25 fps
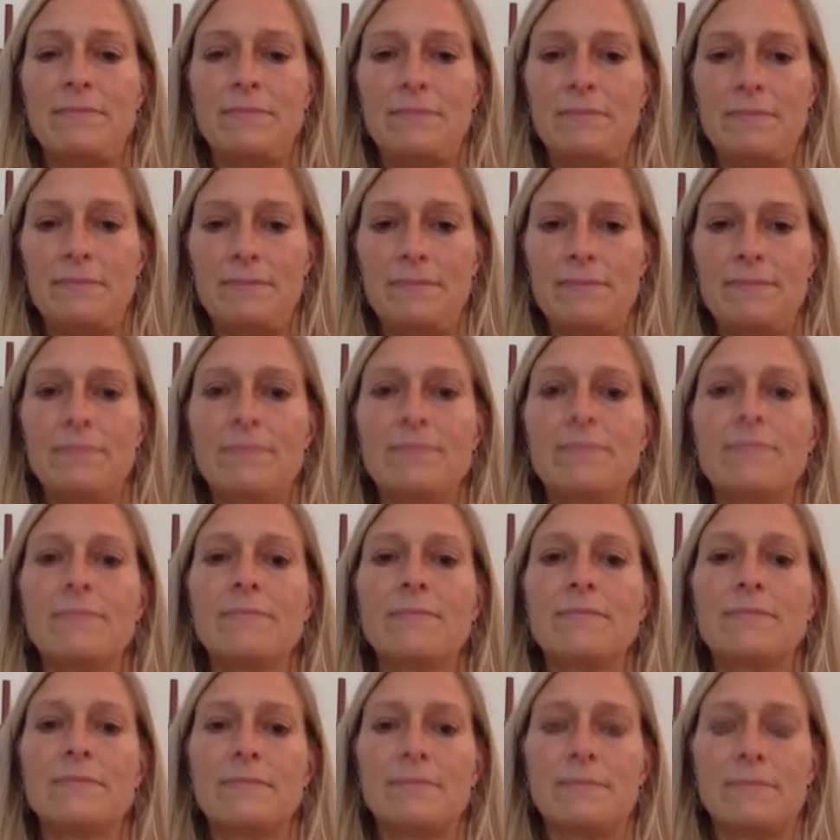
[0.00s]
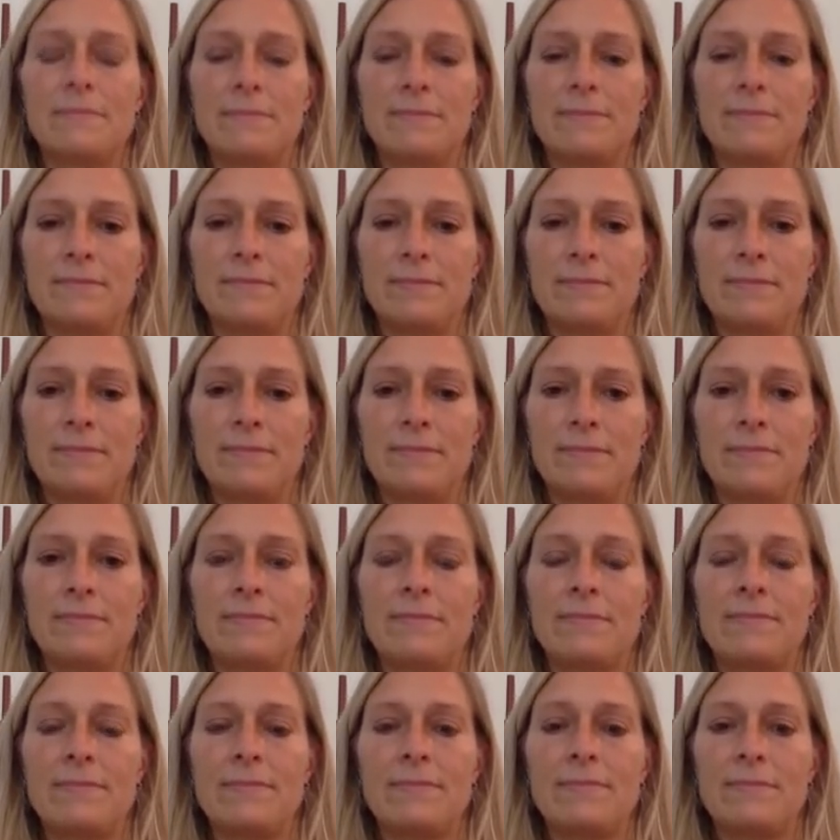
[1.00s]

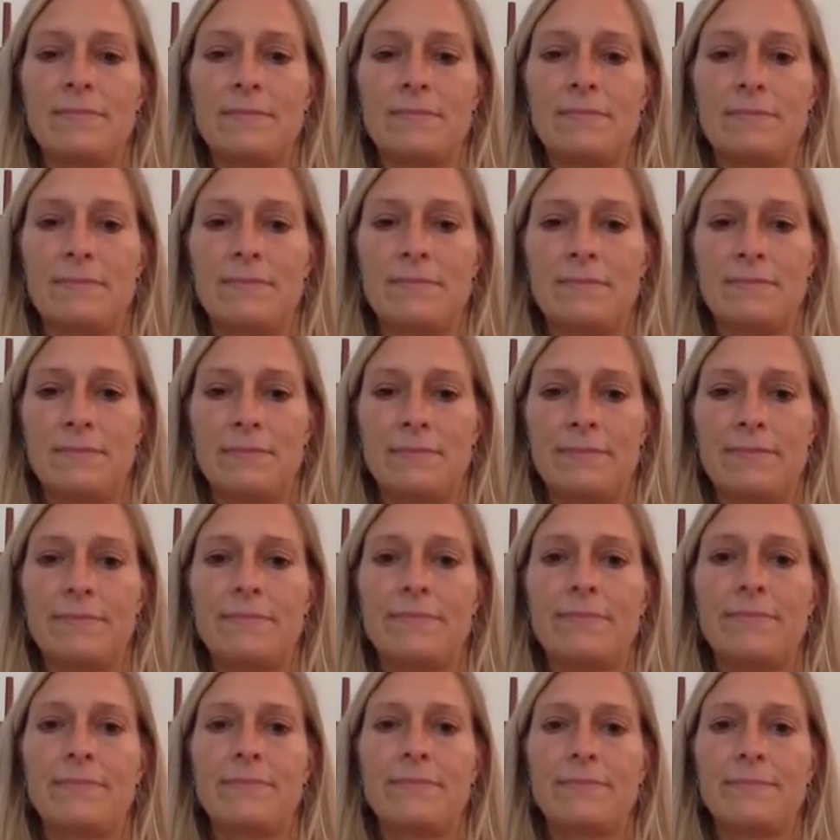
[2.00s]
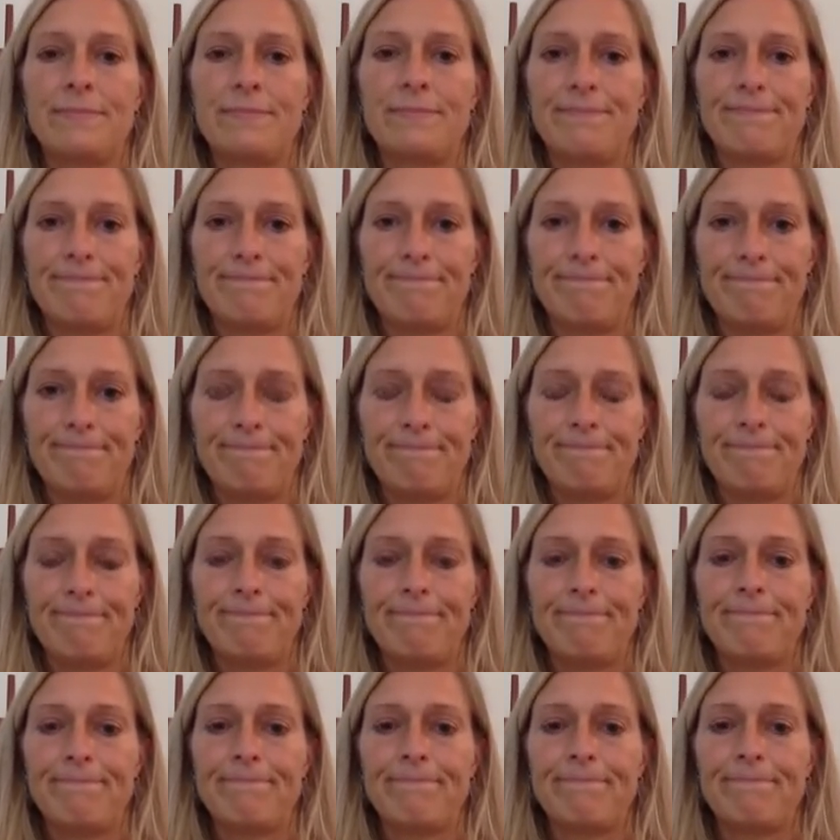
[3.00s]

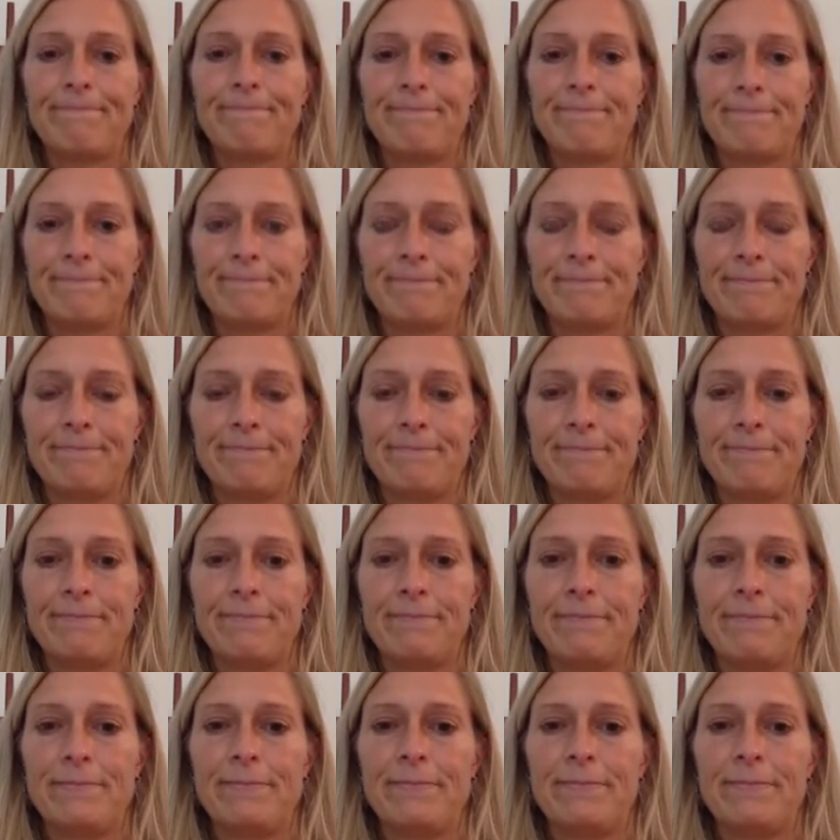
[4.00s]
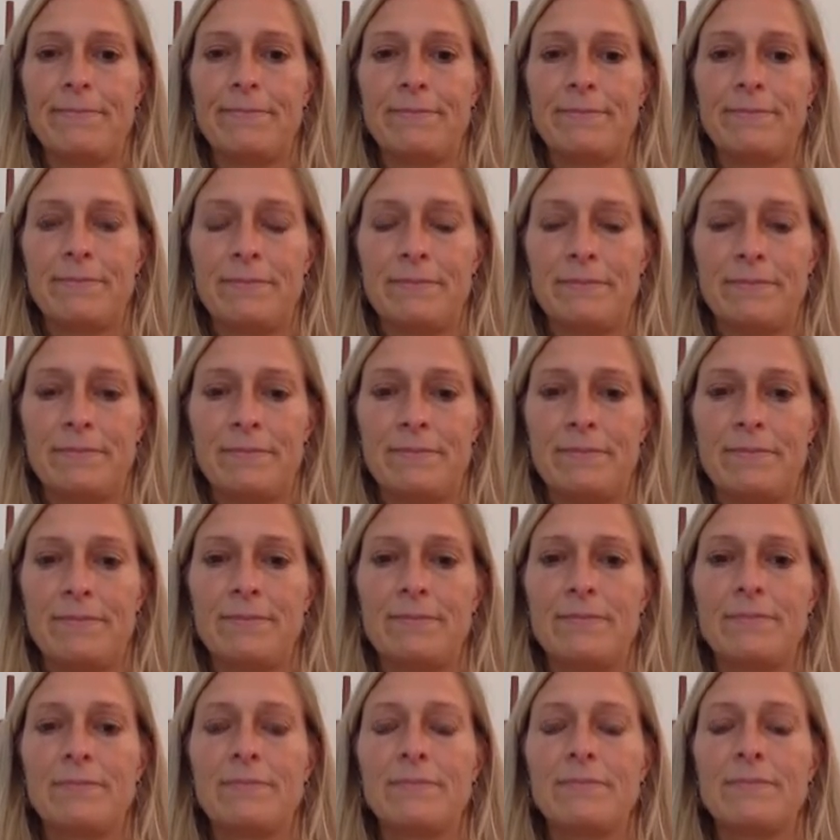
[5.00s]

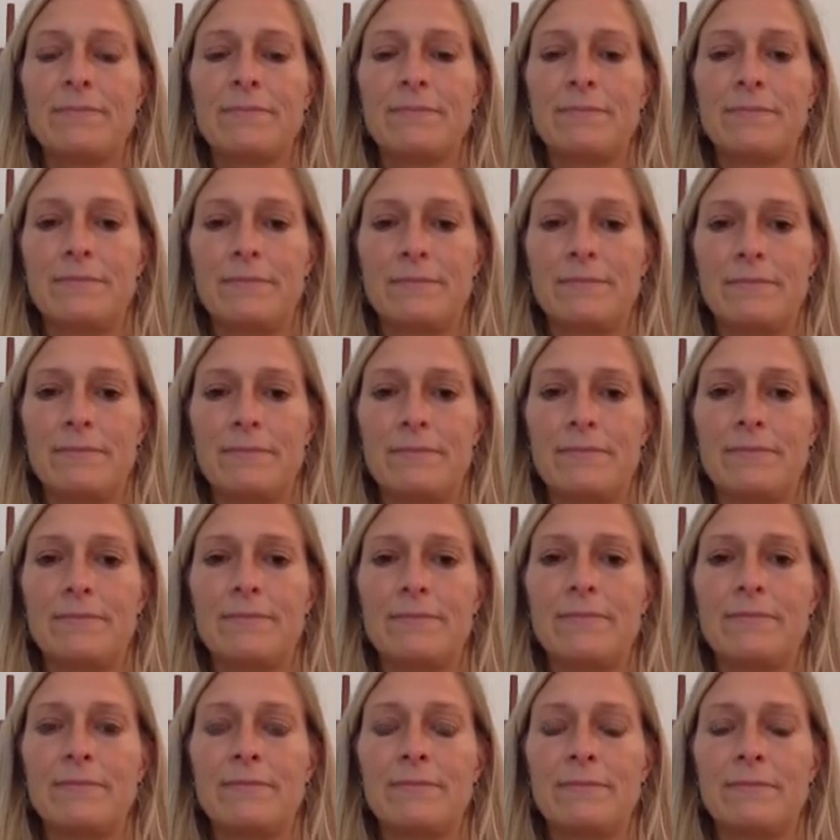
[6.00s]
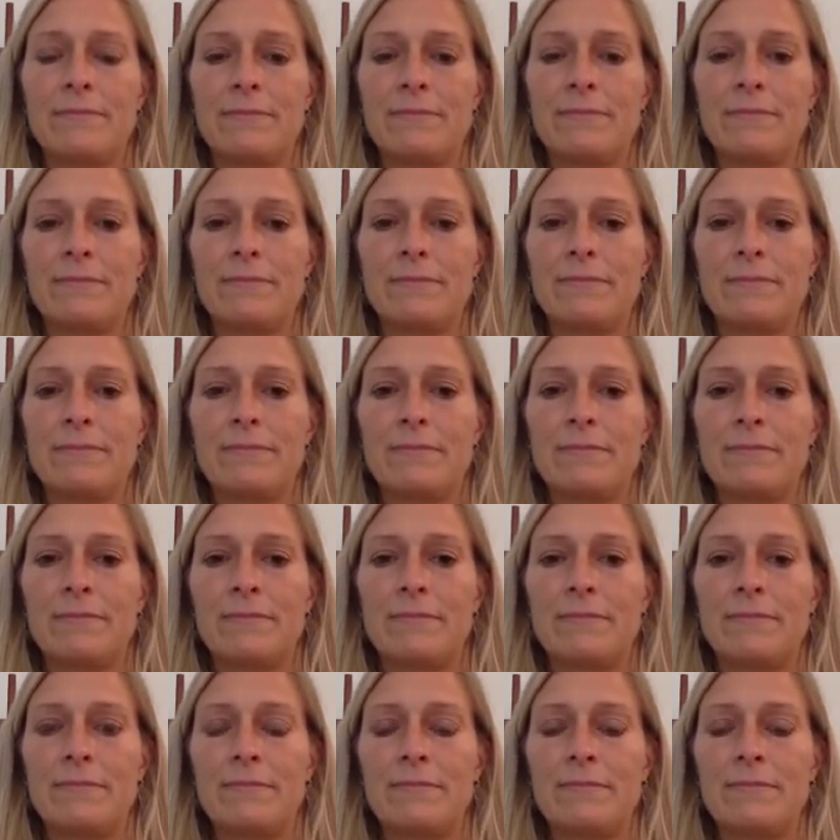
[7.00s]
No words are spoken by the person on screen.